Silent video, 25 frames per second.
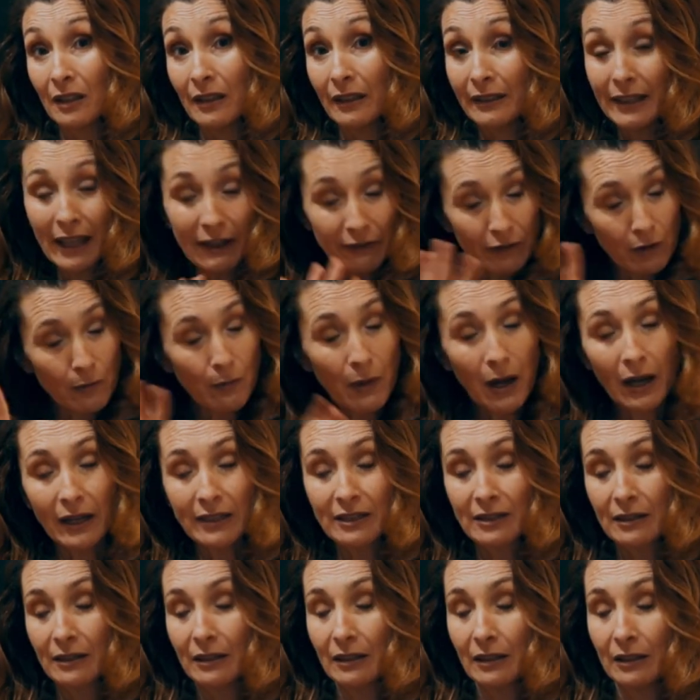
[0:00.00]
Never
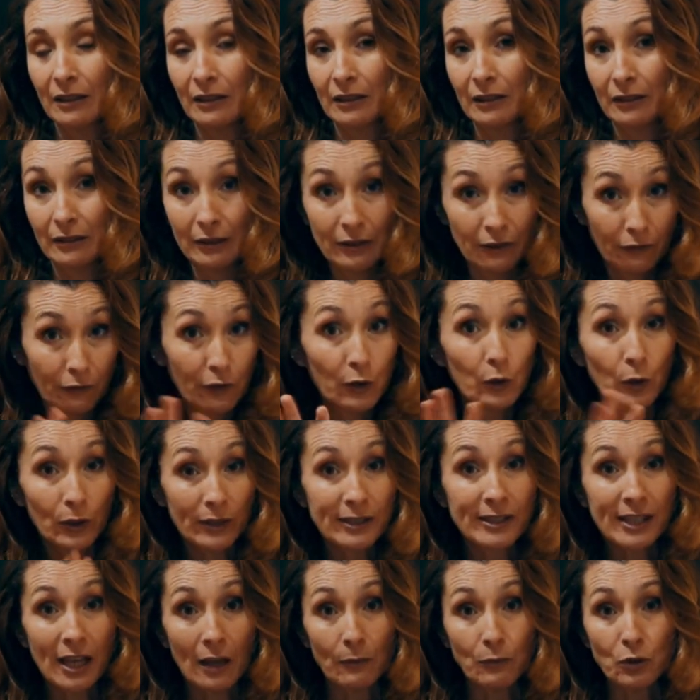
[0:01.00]
mind the few
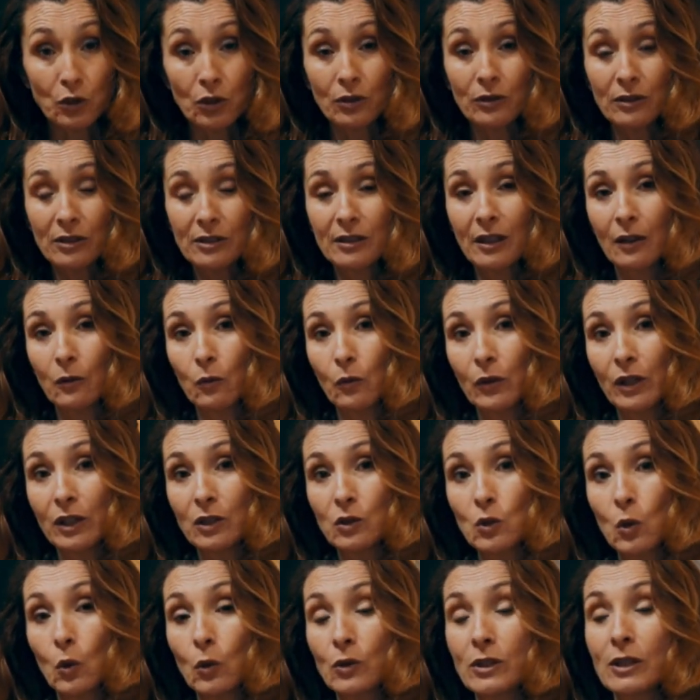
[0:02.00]
exceptions that we
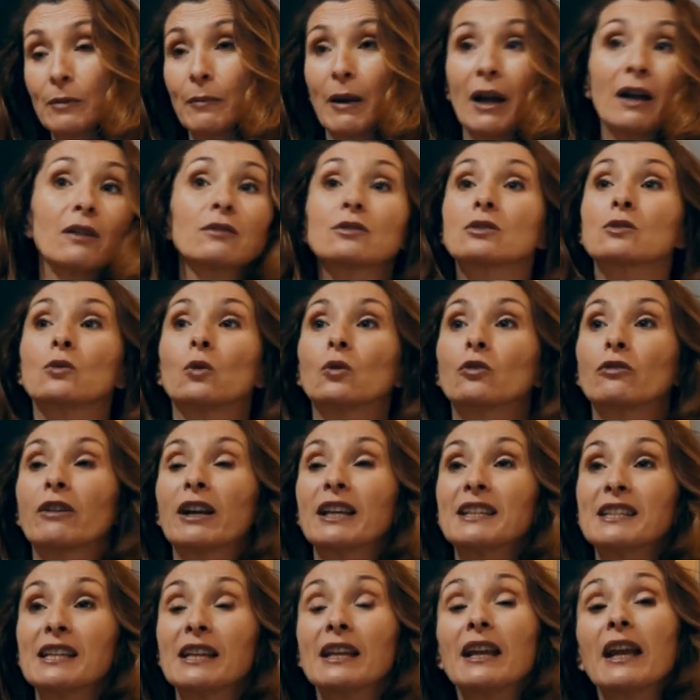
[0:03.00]
talked about
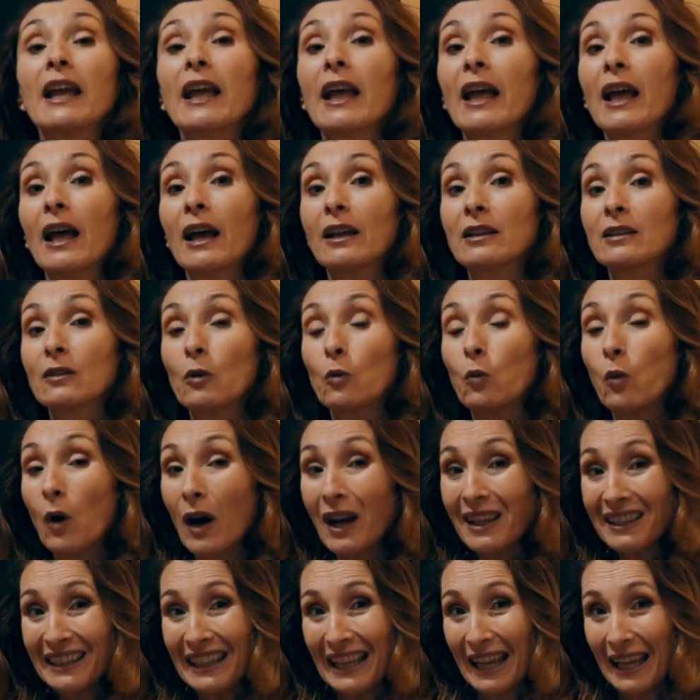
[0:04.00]
already.
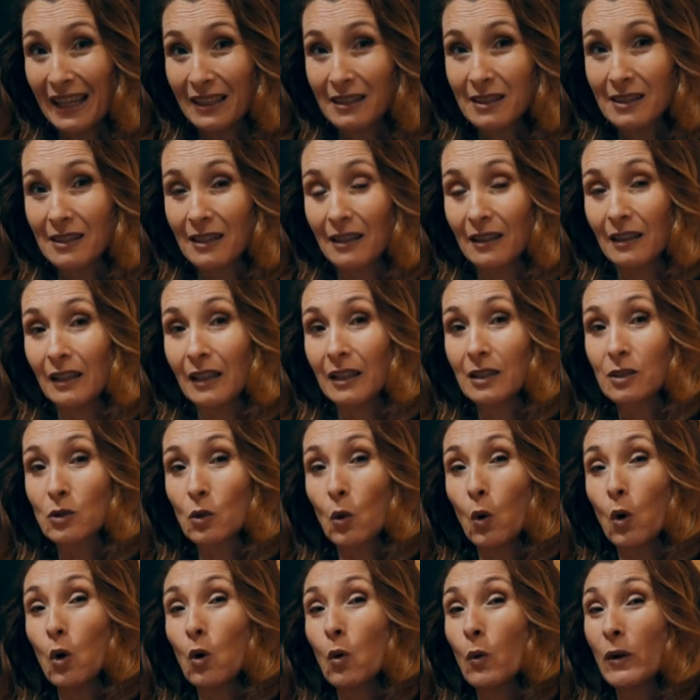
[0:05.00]
One letter is
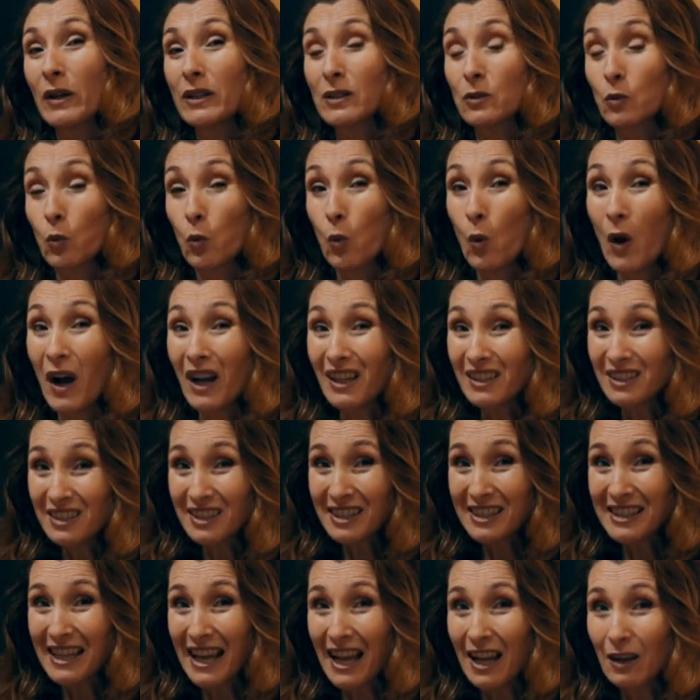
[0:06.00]
always one
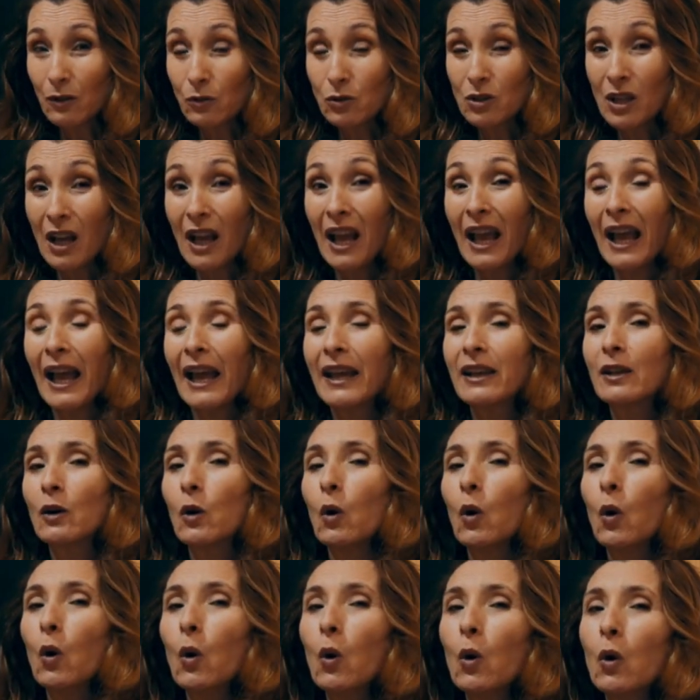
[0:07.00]
sound and
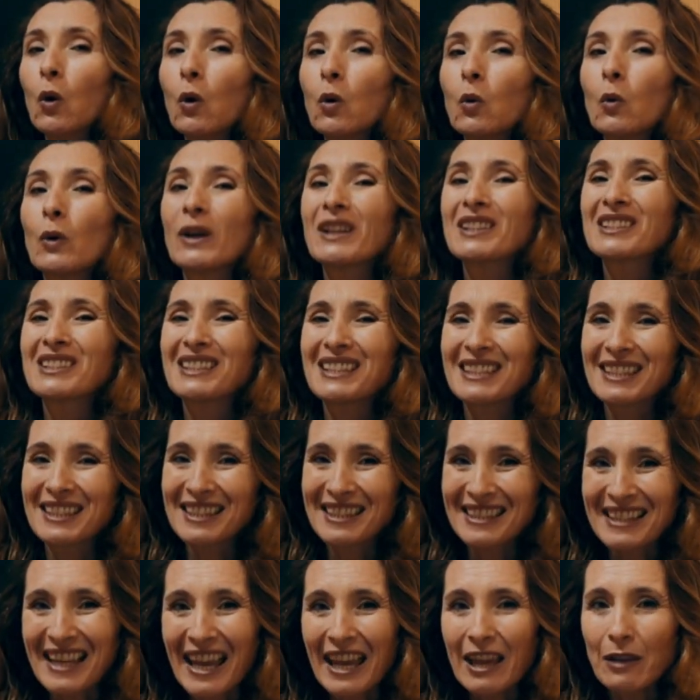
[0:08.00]
always the
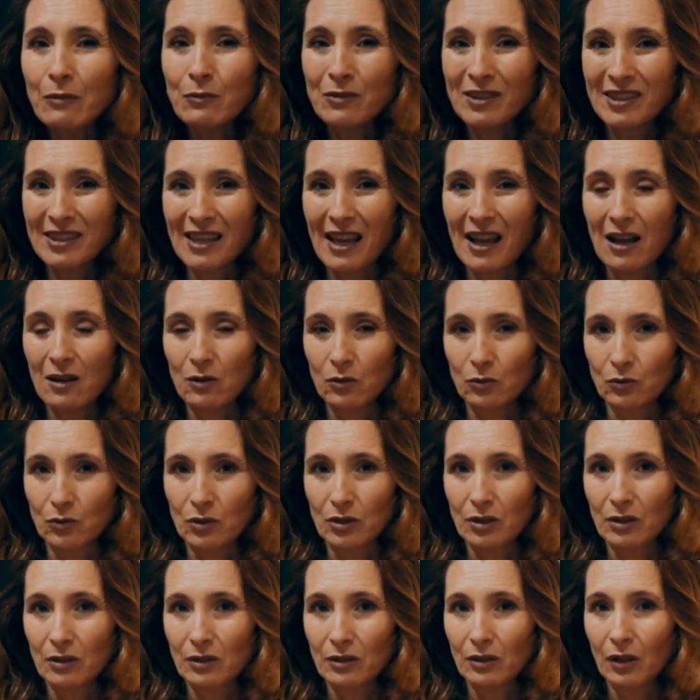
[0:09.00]
same
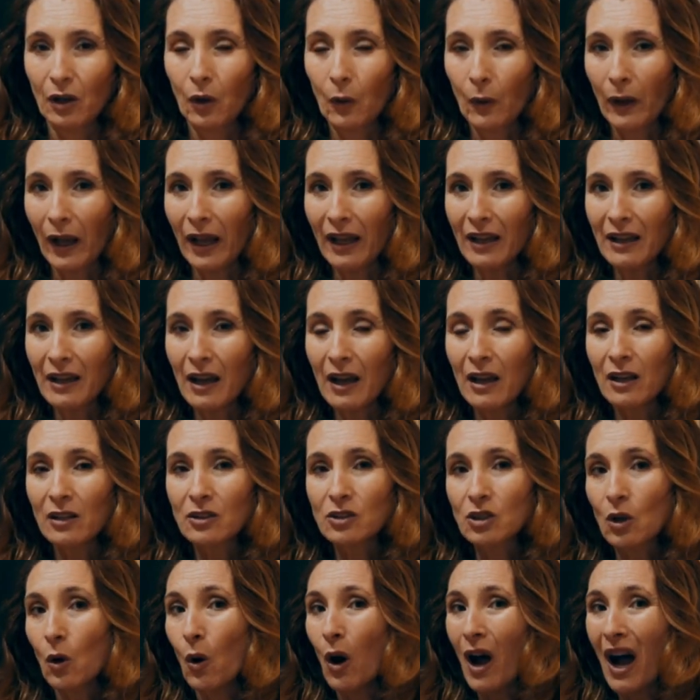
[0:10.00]
sound, okay?
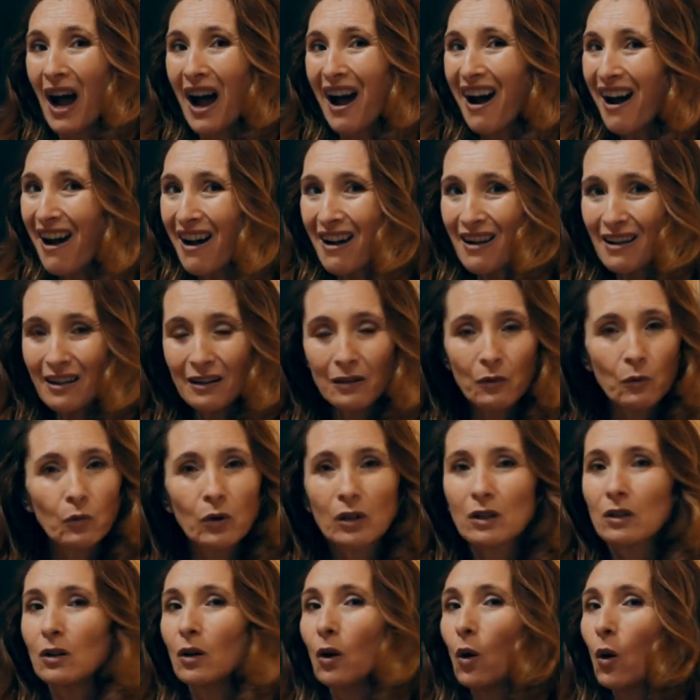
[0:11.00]
So A
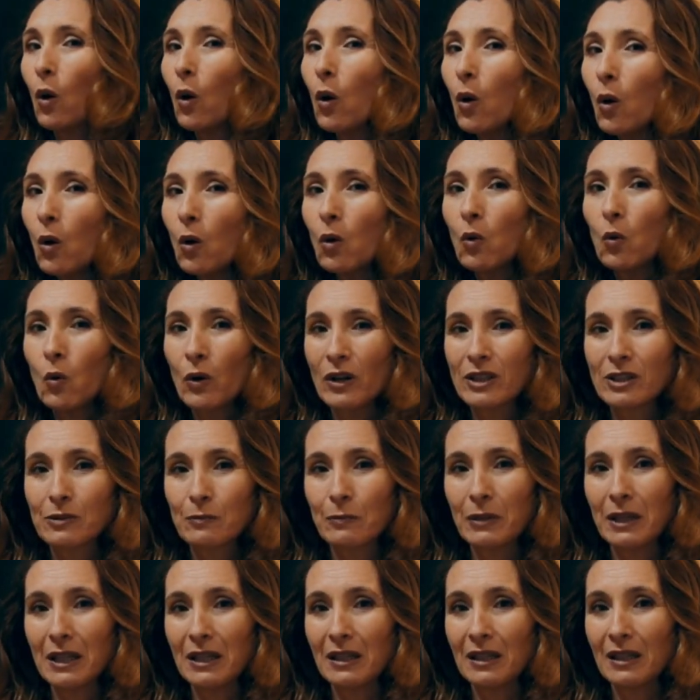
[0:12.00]
will always
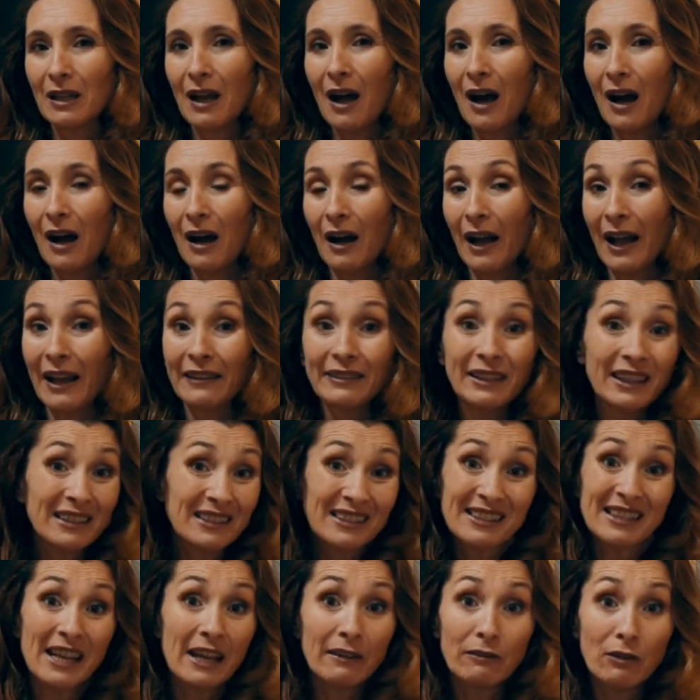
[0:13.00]
be A, and
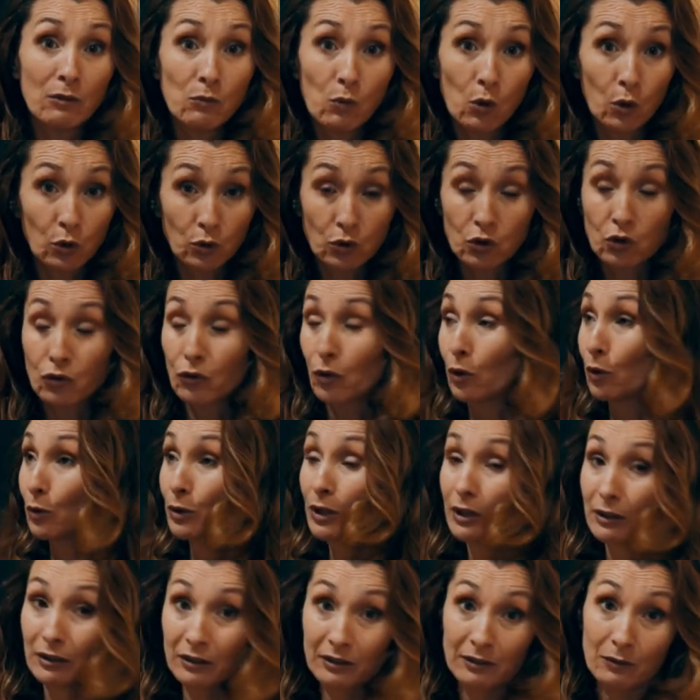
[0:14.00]
that's never more true
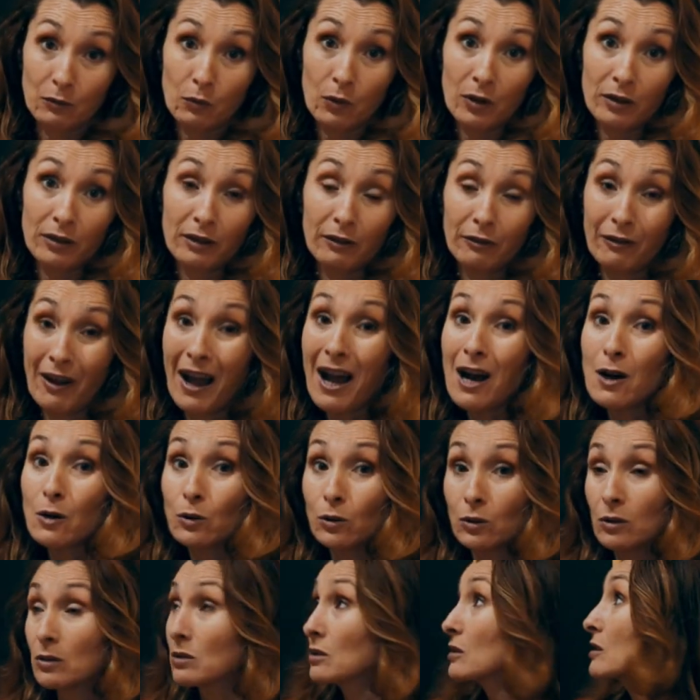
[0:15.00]
than with the
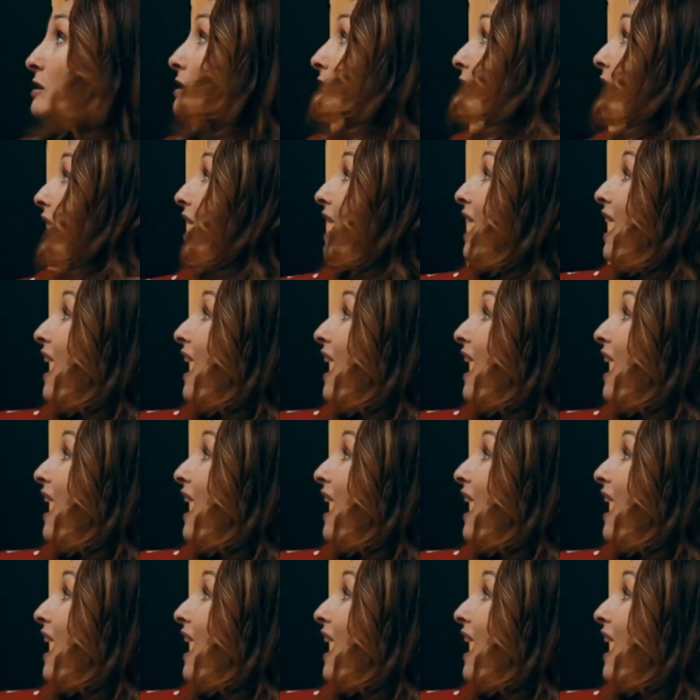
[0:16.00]
vowels.